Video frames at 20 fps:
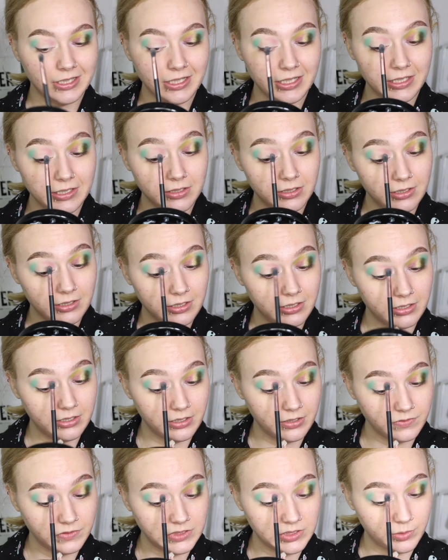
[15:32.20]
He
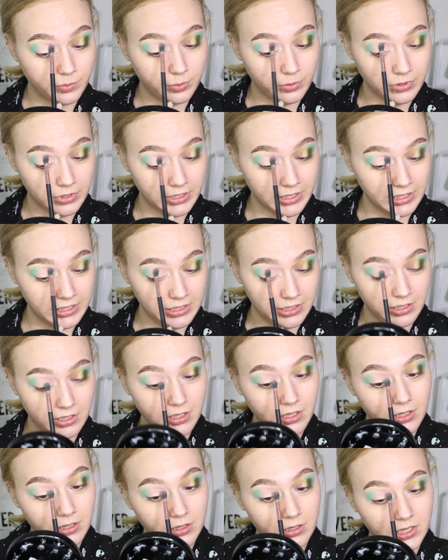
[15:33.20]
loves to play.
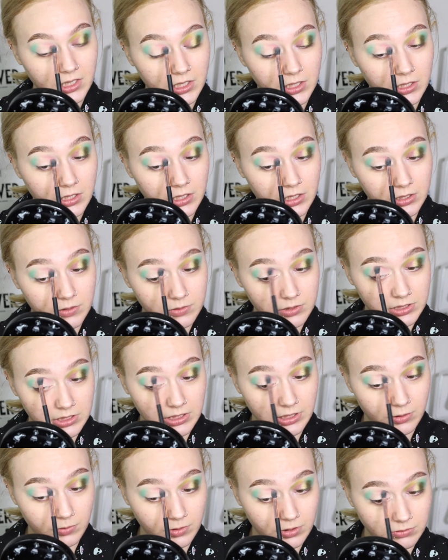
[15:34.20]
He was in
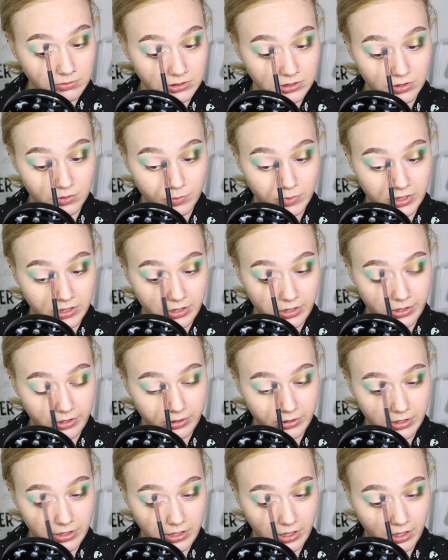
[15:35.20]
here while I was doing my
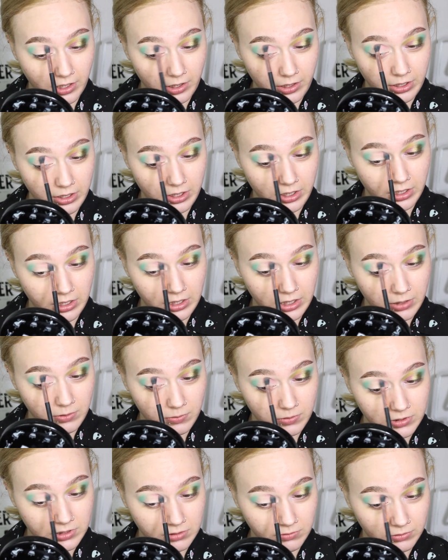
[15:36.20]
other eye and he
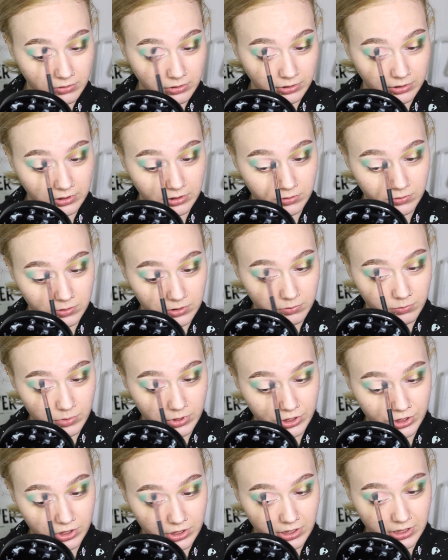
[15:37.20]
wasn't really doing
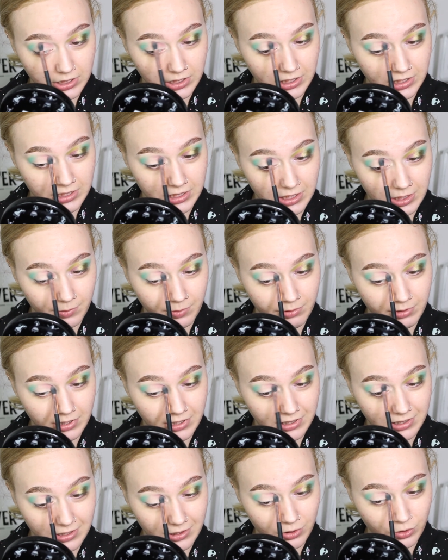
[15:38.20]
much of anything, but
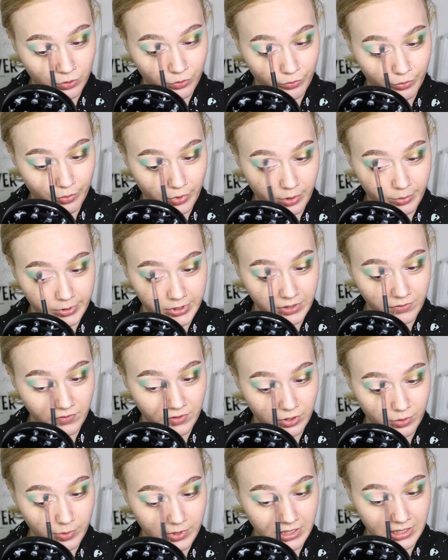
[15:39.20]
he's like, oh, mama's
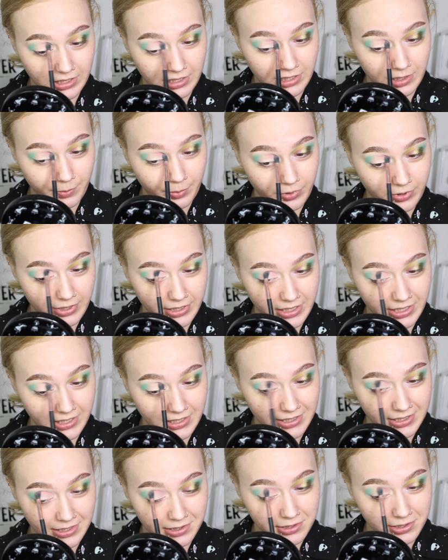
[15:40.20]
filming, I gotta play.